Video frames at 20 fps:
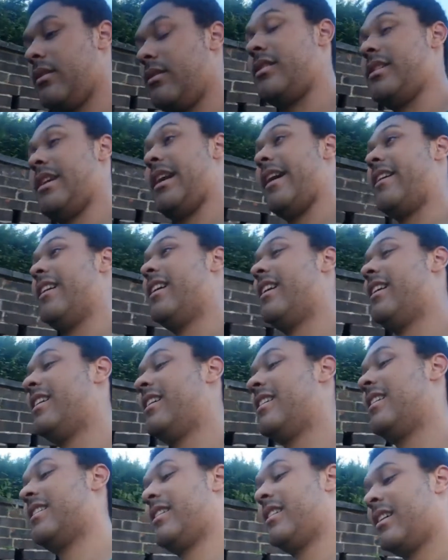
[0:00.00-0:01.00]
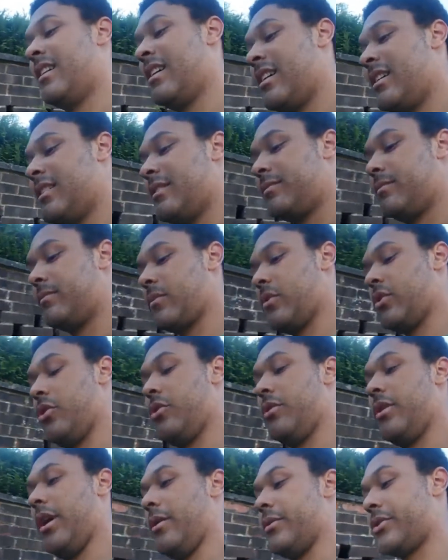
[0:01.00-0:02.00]
Yeah,
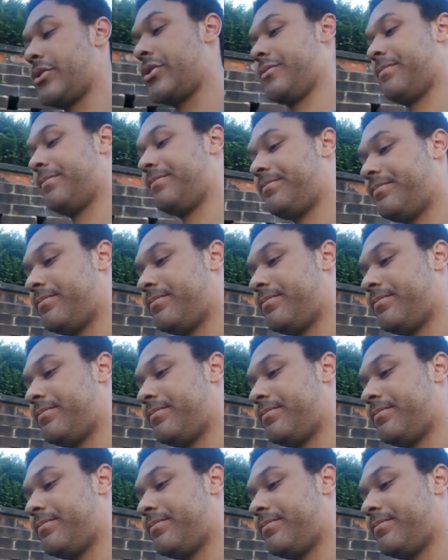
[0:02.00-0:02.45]
who knows?